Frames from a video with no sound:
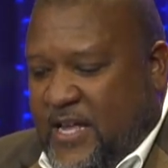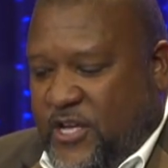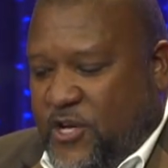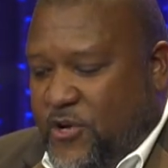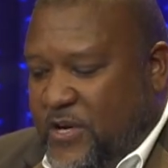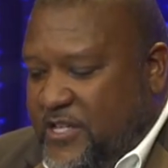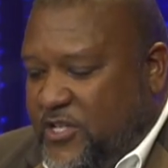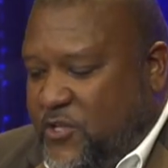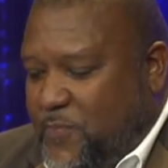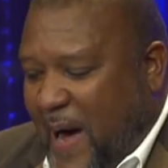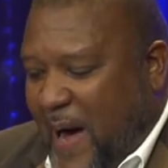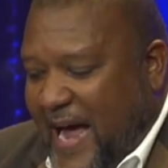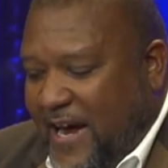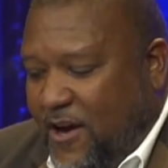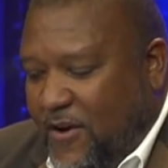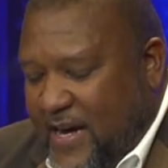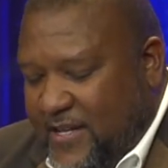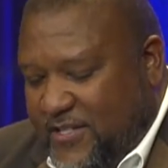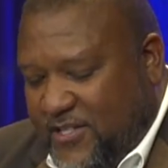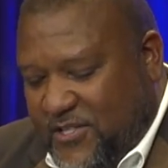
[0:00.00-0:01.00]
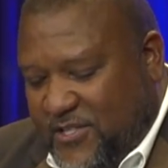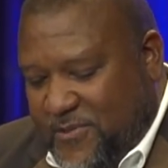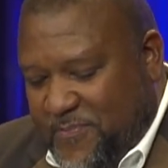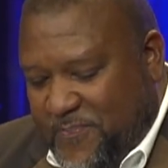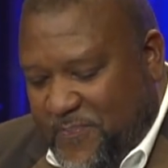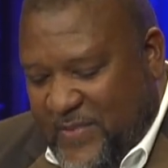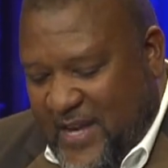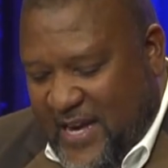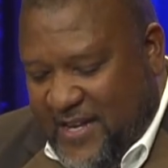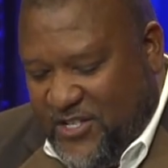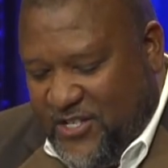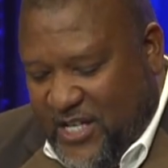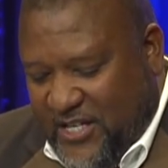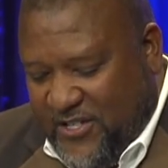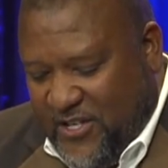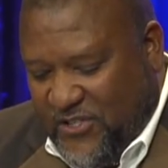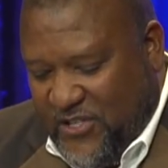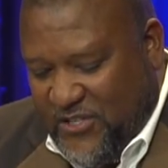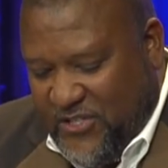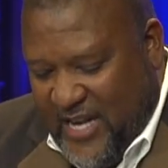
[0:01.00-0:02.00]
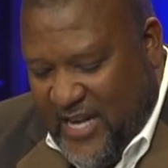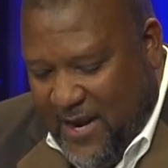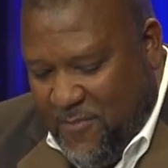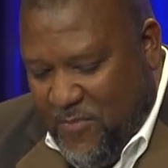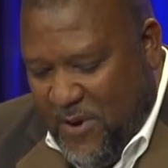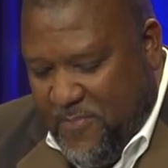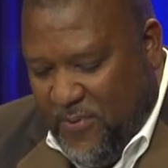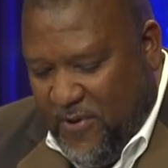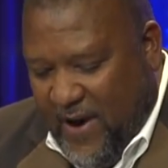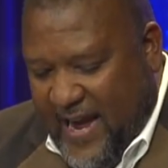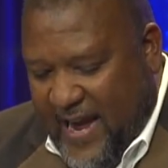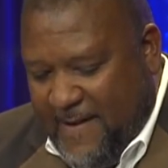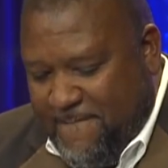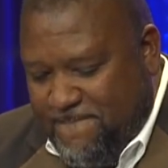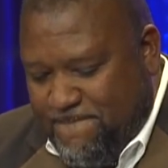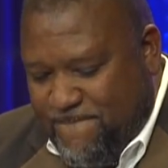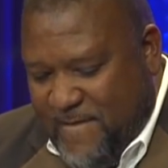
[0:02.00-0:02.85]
you'd inspire us. In Jesus' name we pray.